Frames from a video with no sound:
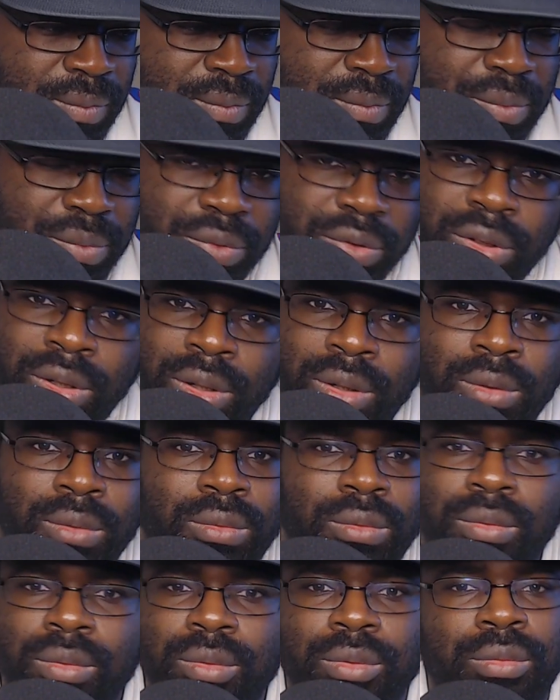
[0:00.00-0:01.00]
So
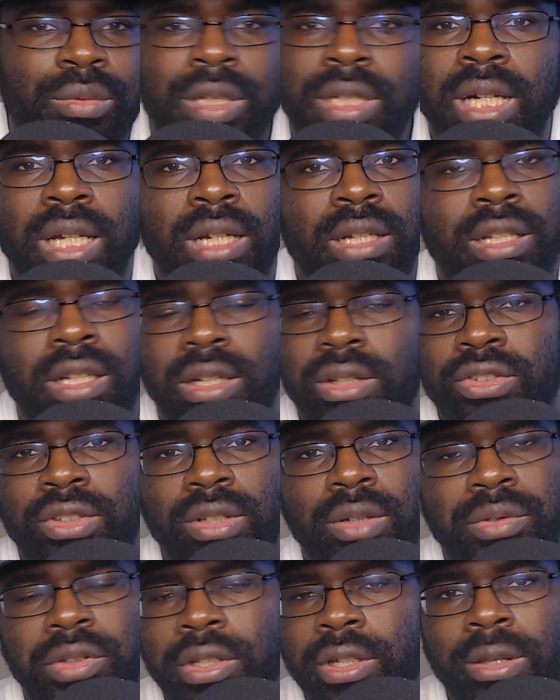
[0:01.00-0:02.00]
we got to get
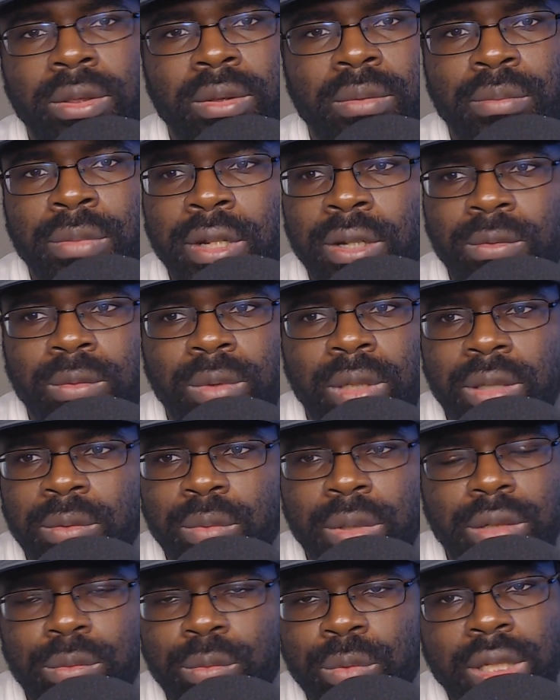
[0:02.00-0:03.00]
ourselves together, man. We
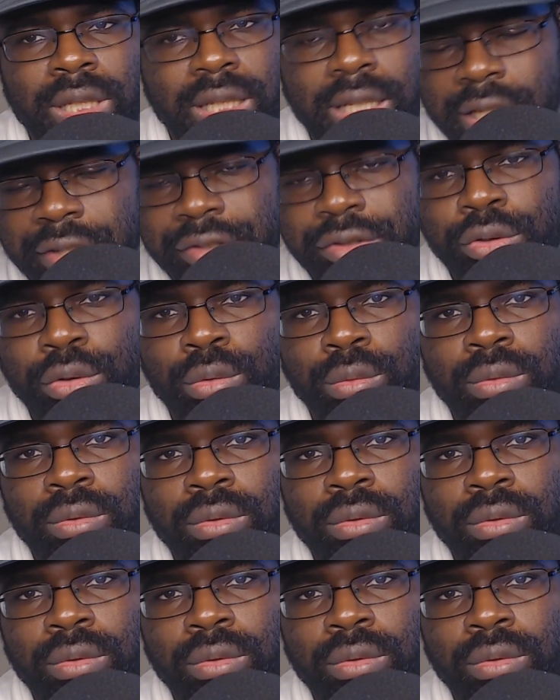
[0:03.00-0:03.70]
need to.